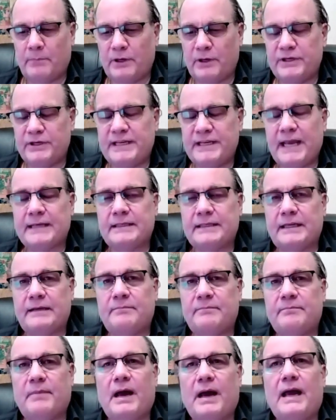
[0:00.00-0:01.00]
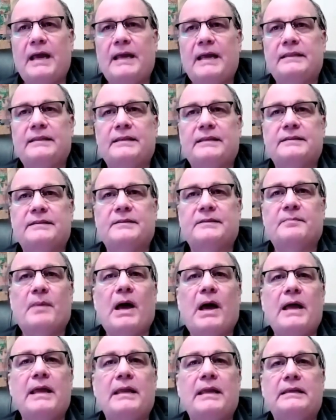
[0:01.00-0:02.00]
protected by the
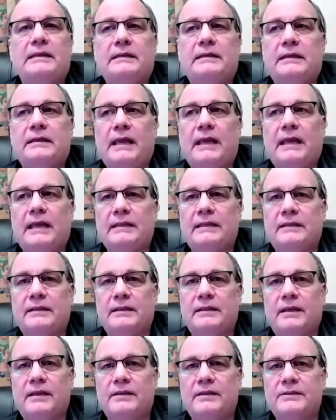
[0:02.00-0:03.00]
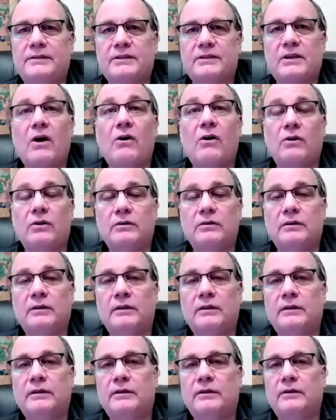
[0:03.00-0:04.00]
spine and the skull
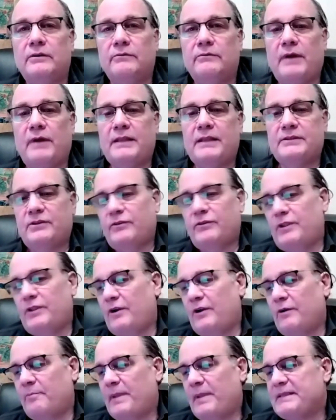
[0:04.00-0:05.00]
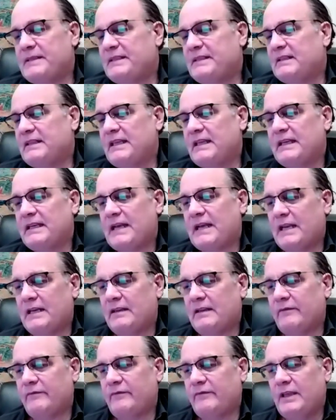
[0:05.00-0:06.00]
right? So they're basically kind
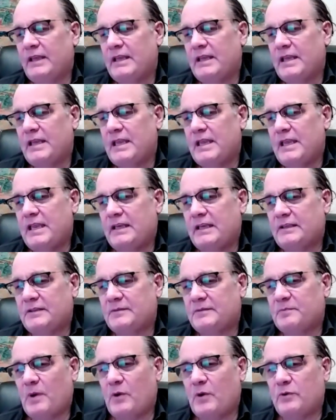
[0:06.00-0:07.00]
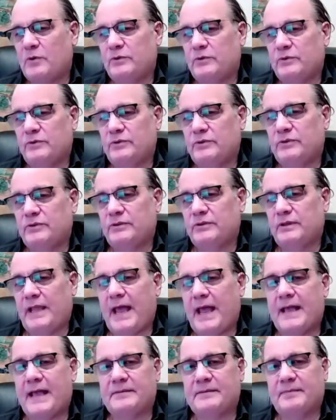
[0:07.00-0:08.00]
of exposed
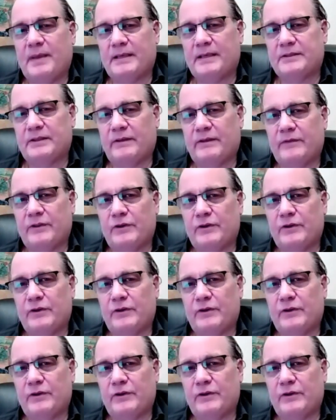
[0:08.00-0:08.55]
aspects of